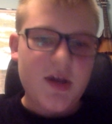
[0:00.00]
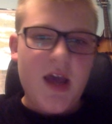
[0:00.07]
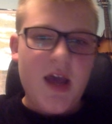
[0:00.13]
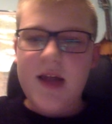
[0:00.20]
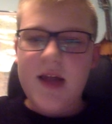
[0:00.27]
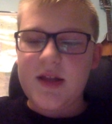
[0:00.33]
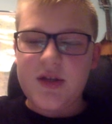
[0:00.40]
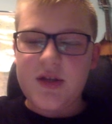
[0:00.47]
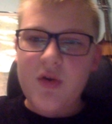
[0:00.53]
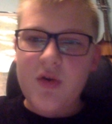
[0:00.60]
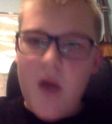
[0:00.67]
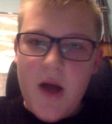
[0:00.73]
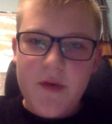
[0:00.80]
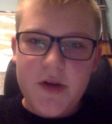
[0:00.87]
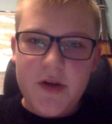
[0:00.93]
And you know
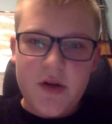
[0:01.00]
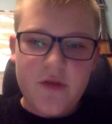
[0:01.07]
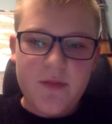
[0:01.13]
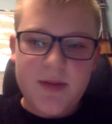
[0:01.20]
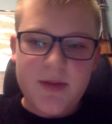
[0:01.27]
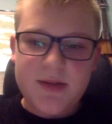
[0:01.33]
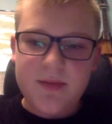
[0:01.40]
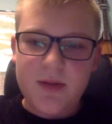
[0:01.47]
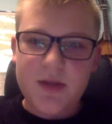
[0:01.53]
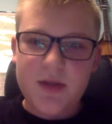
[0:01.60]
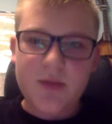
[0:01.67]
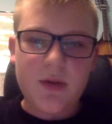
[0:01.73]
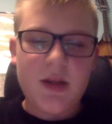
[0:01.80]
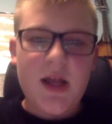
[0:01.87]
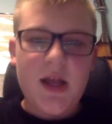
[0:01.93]
how I know everybody's
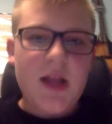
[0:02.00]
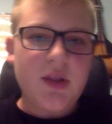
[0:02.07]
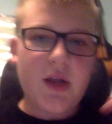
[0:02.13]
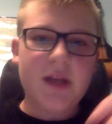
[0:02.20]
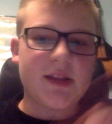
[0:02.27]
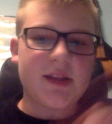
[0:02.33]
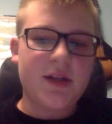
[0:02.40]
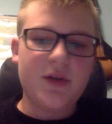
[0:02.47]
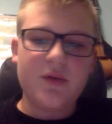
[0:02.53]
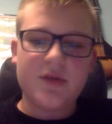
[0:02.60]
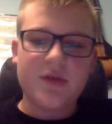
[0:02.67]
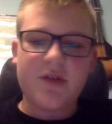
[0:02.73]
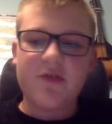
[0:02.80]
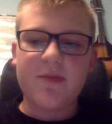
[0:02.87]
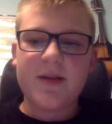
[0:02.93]
bullish? Well, look at the
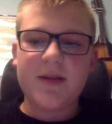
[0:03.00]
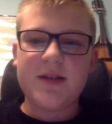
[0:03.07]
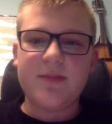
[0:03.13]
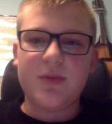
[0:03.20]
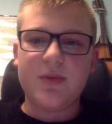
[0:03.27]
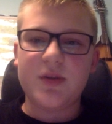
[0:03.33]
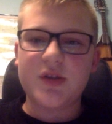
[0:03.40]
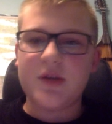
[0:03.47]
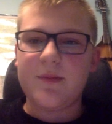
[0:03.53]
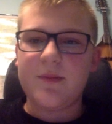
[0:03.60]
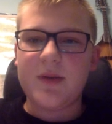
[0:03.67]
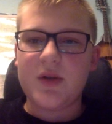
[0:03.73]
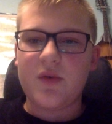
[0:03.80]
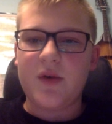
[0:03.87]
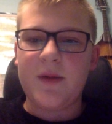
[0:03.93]
news. Everybody's bullish on
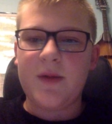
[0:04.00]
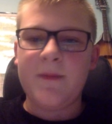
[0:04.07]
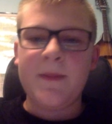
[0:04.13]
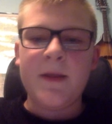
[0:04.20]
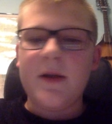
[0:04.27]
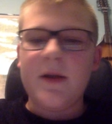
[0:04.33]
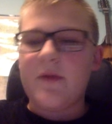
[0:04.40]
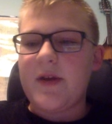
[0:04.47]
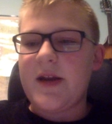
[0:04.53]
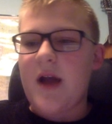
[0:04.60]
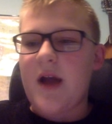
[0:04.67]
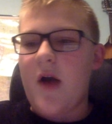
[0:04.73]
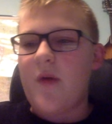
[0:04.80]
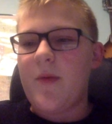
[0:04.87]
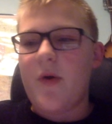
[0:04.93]
Bitcoin right
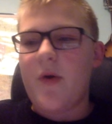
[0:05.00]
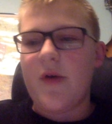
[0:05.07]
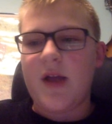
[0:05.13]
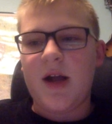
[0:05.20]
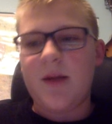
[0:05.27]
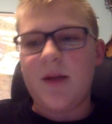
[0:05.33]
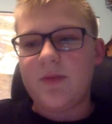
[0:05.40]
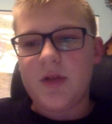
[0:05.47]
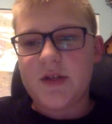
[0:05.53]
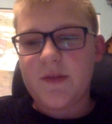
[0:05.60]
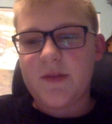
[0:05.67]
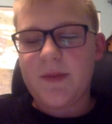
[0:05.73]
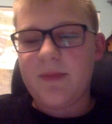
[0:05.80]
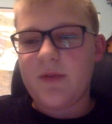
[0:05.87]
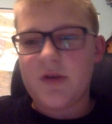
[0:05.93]
now going up. Lots
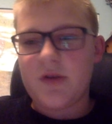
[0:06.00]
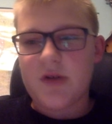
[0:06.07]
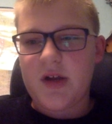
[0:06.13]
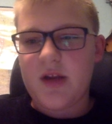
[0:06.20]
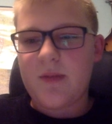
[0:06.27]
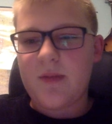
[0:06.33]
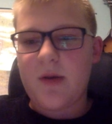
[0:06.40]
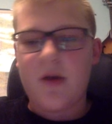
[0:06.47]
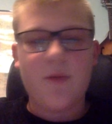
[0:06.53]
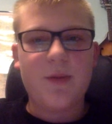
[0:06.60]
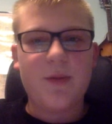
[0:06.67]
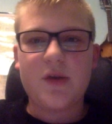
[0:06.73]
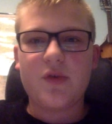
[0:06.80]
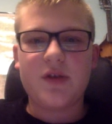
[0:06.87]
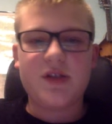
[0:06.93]
of people are talking about how
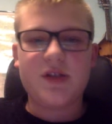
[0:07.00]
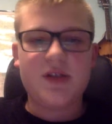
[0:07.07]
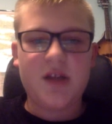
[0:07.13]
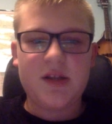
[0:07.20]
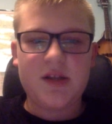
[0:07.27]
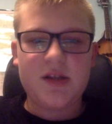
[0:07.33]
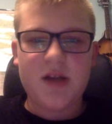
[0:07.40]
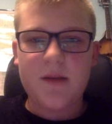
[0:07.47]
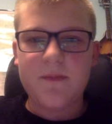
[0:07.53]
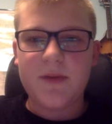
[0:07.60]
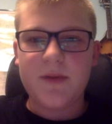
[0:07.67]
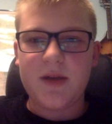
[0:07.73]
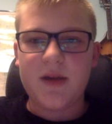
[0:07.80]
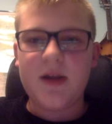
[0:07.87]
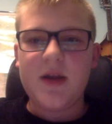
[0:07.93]
Bitcoin's done
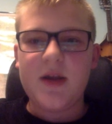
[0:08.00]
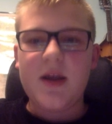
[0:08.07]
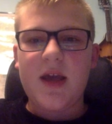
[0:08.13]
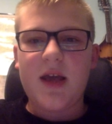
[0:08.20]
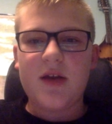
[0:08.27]
dumping, and